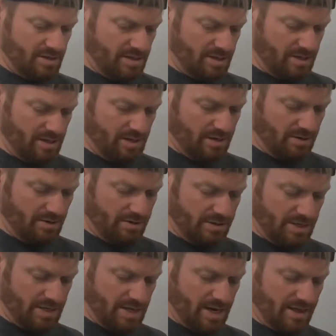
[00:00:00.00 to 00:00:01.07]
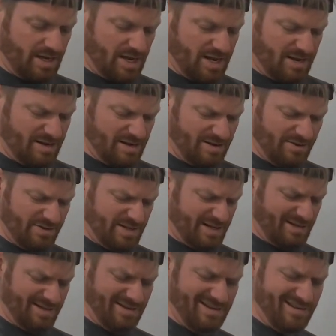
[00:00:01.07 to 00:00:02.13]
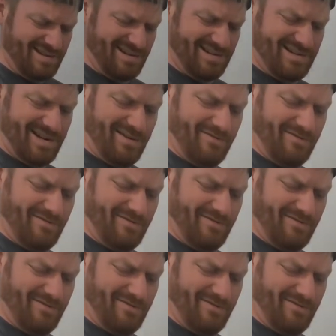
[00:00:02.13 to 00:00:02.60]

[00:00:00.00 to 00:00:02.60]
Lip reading: And it goes in. I was like, this is going to take